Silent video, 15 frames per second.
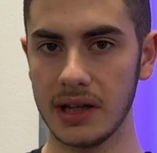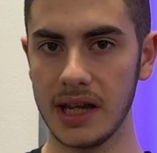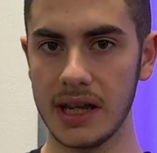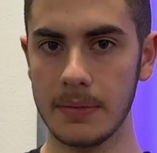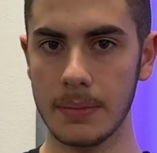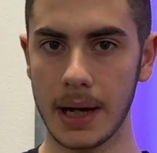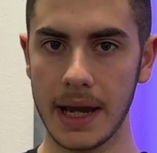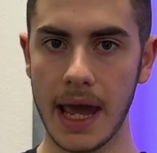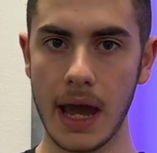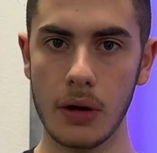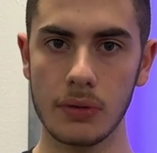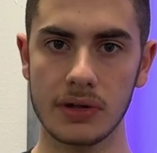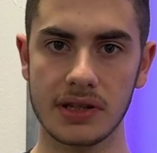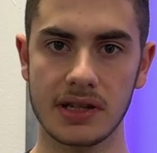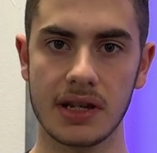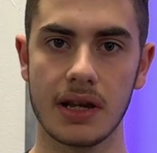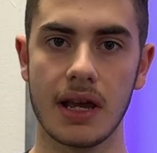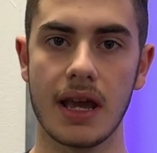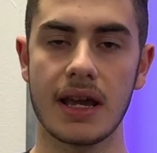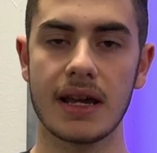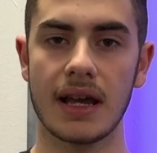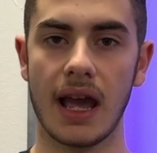in my house,
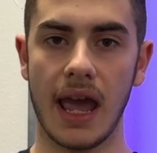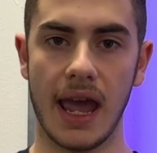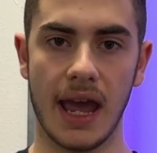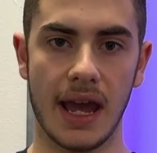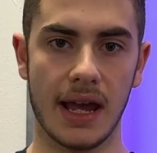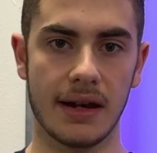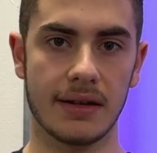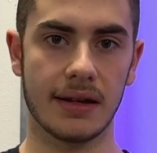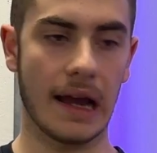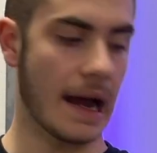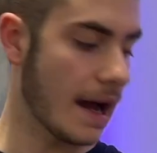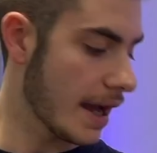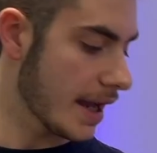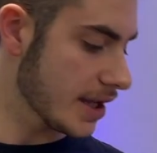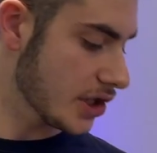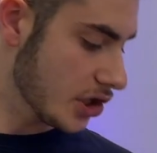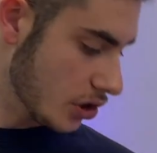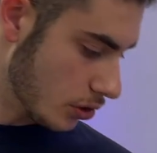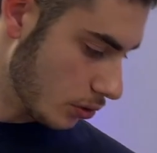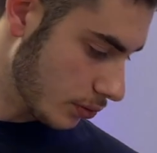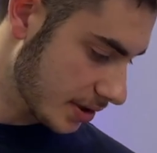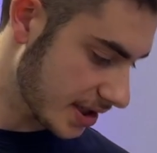and I
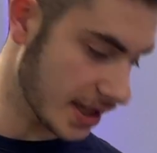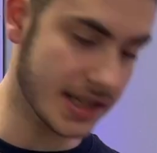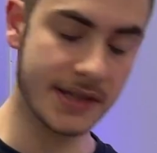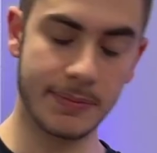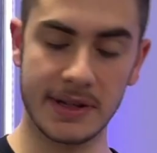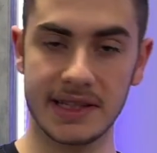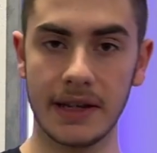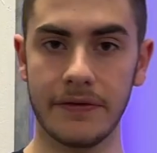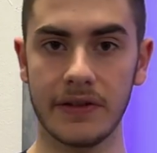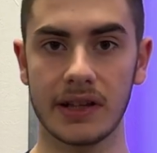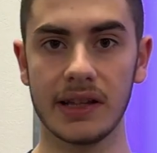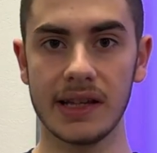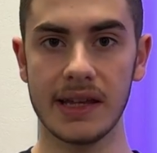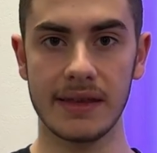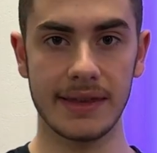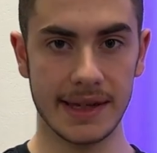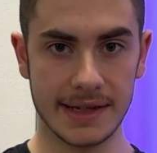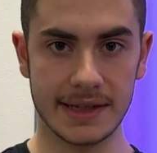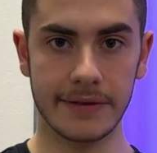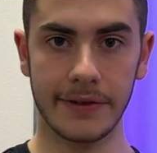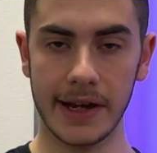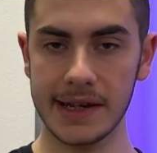use specifically these
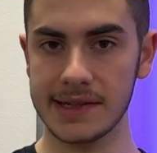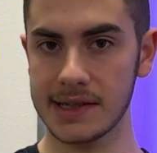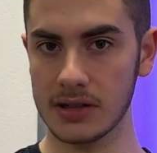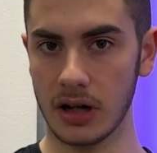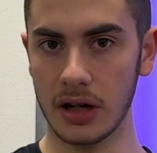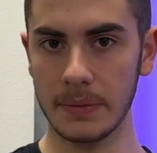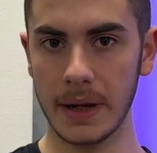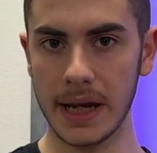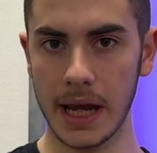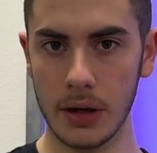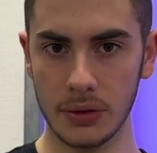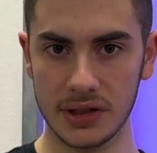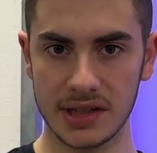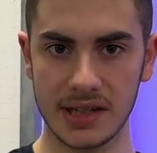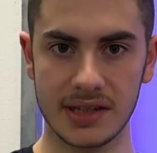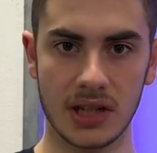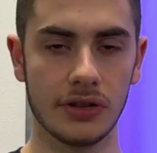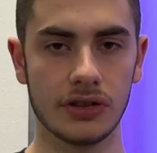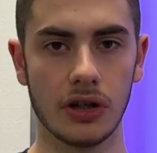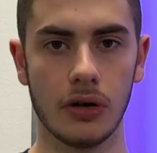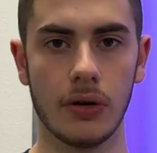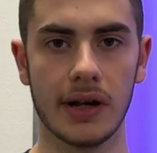devices on my house system.
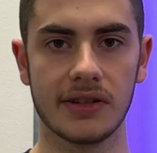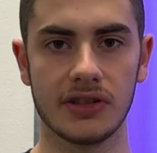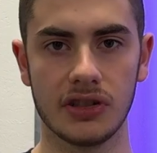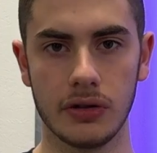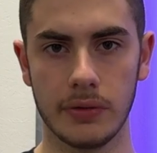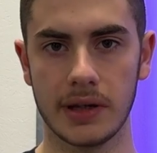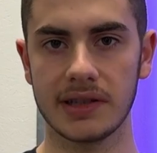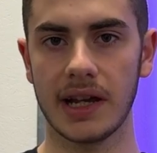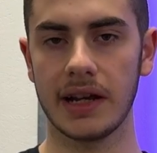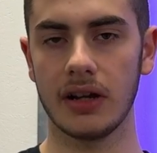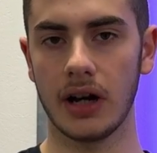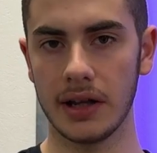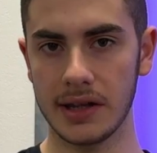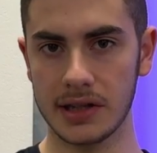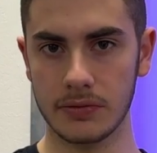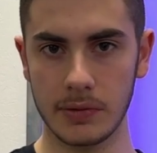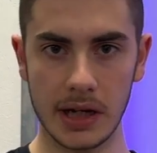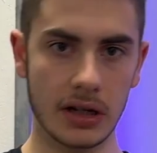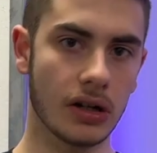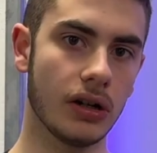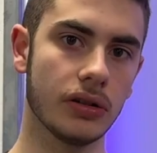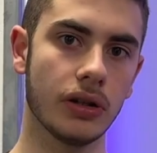So as soon as I got this
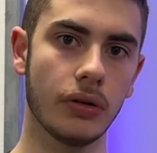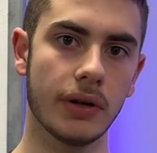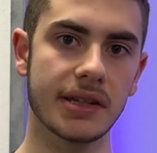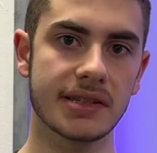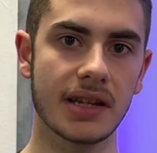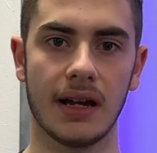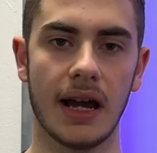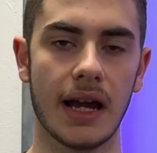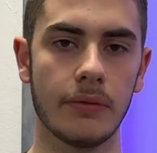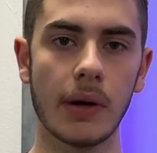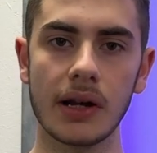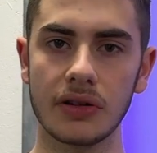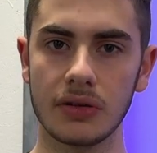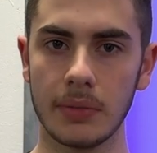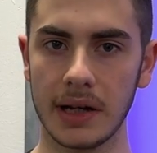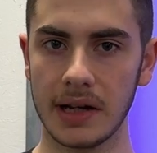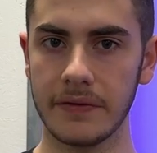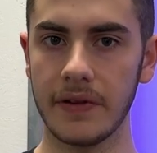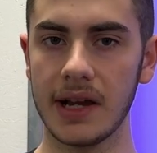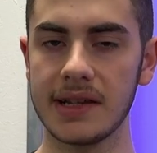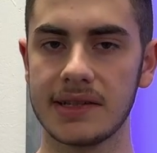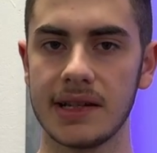recall notice, I went to my
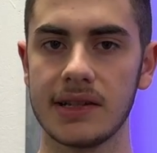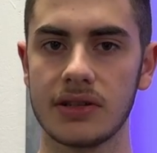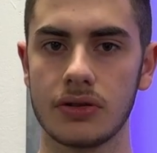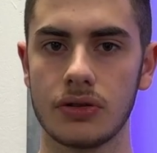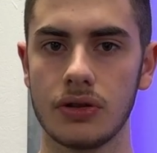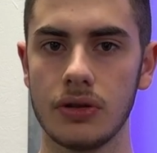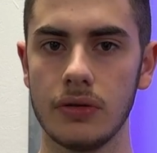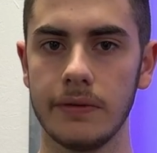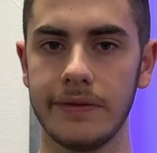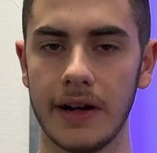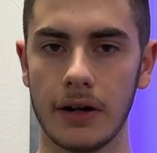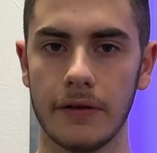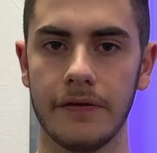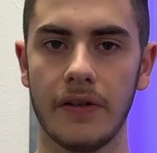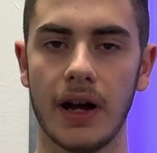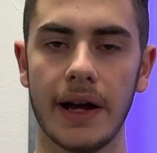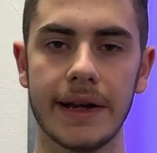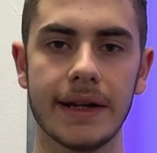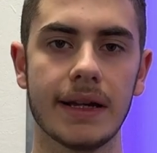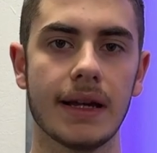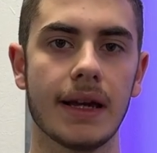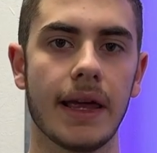devices to verify
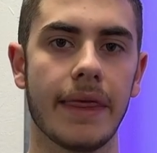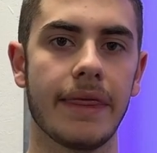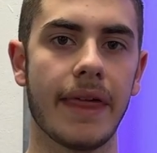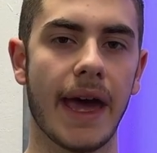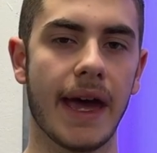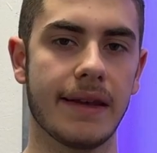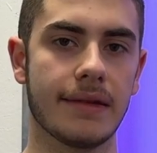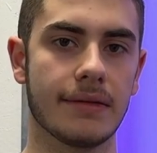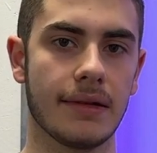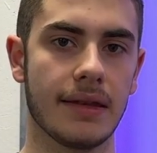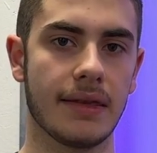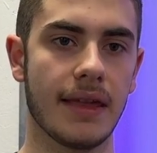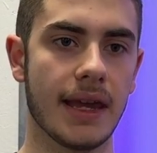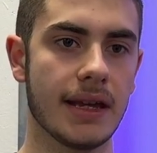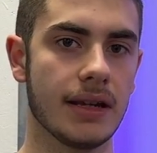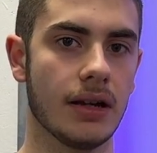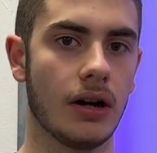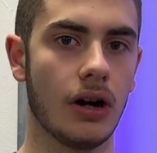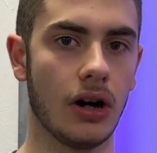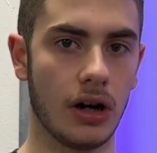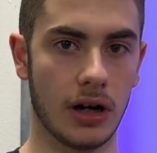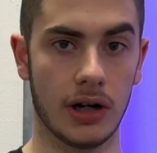that they
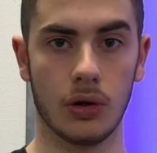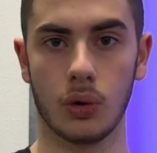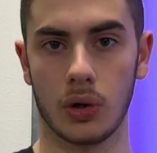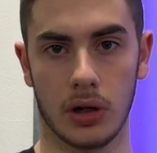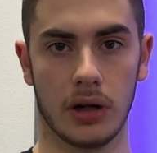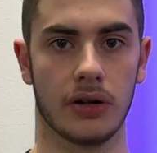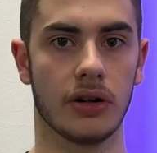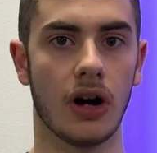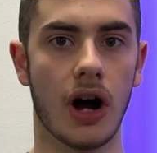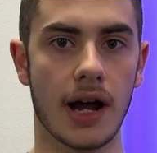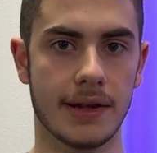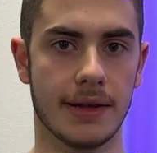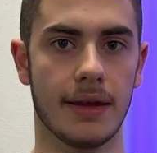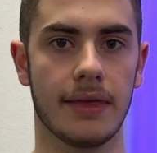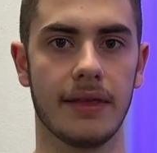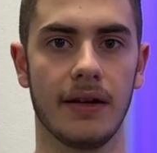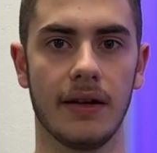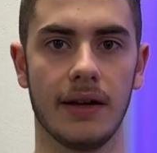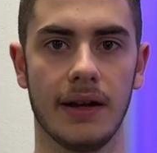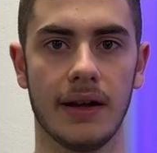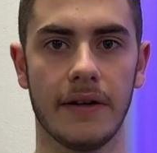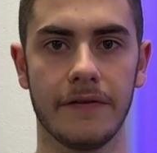are or are not the
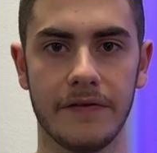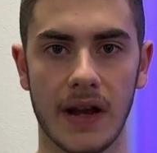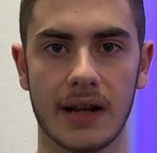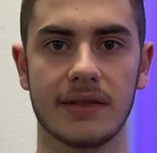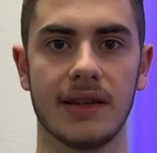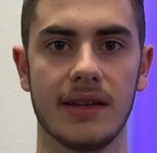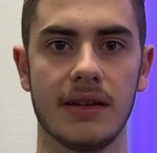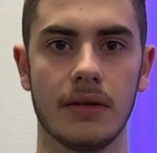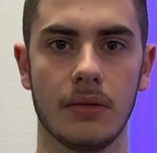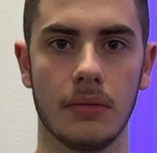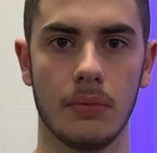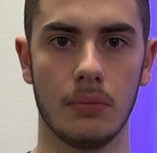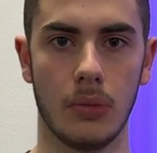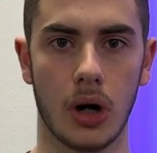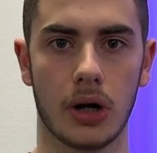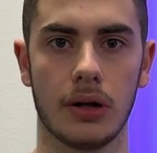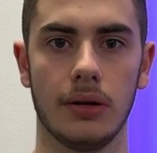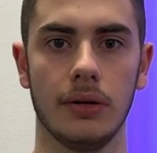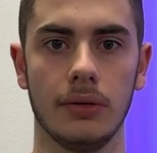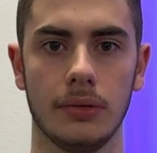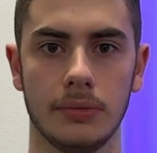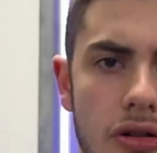affected model.
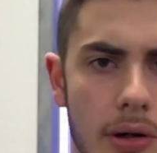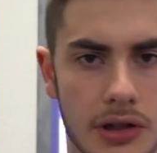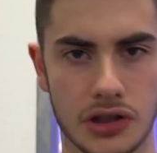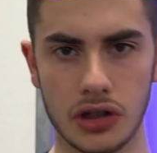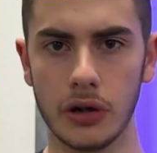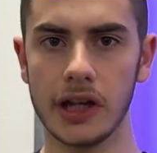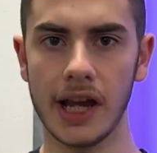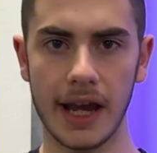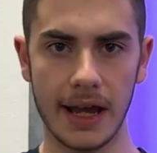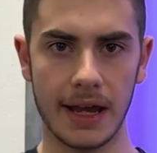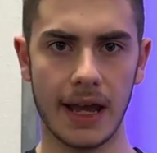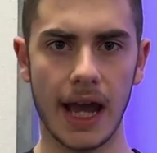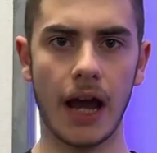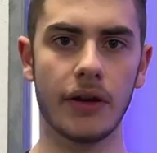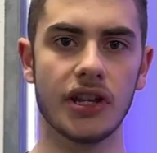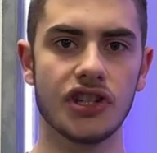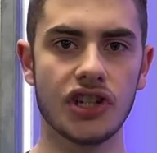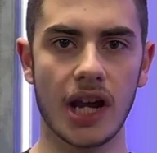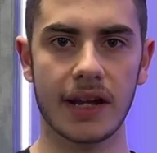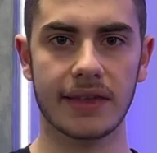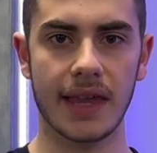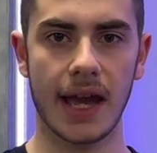So I'll show you how you
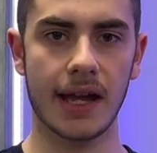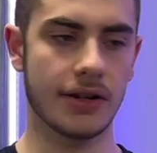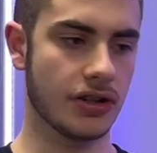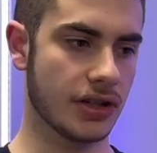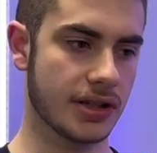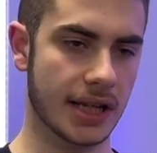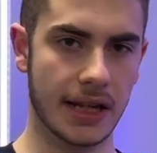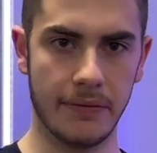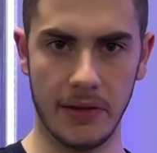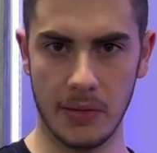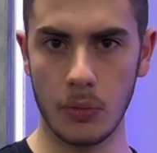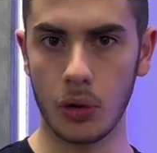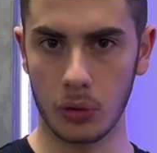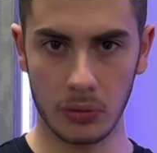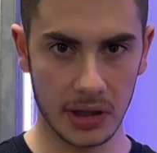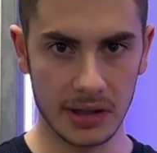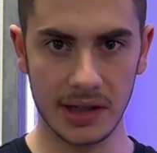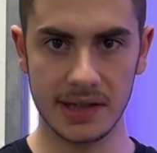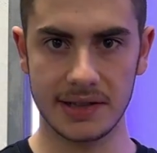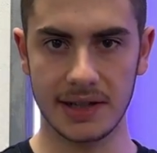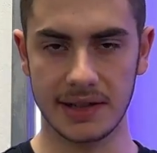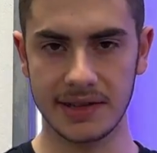check that, just to give a more
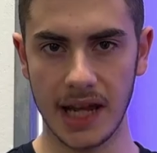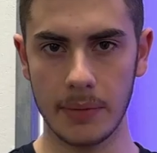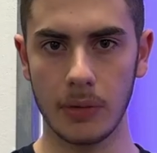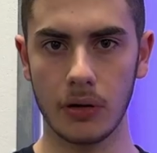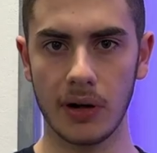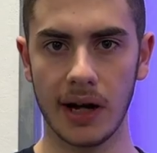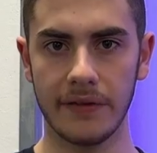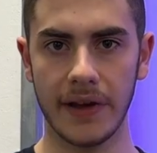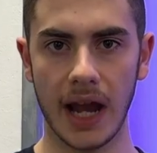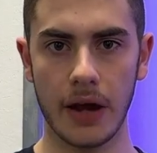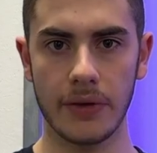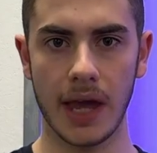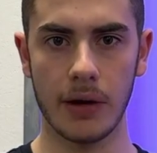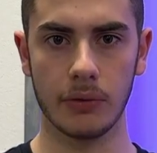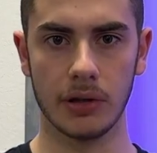realistic demo of how that would